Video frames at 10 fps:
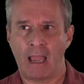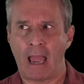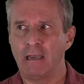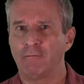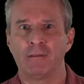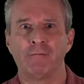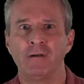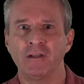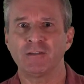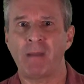And if the
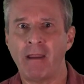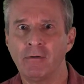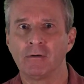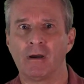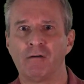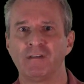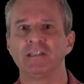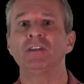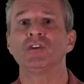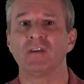first paragraph is
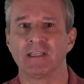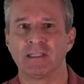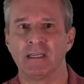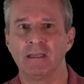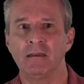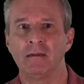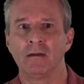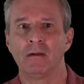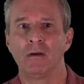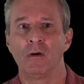interesting,
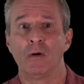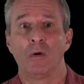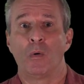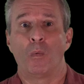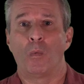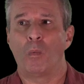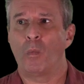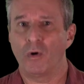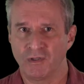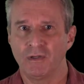
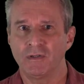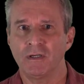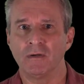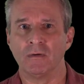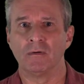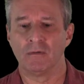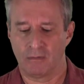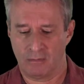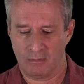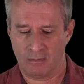what do?
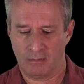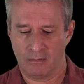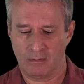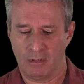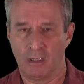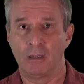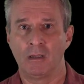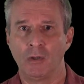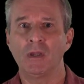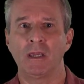
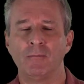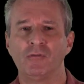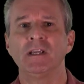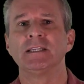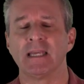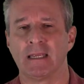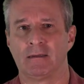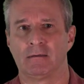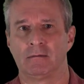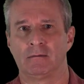You keep reading,
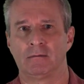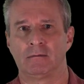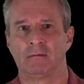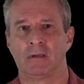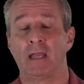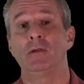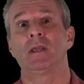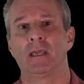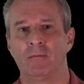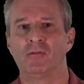and you
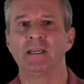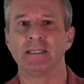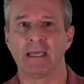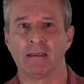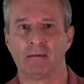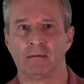keep reading.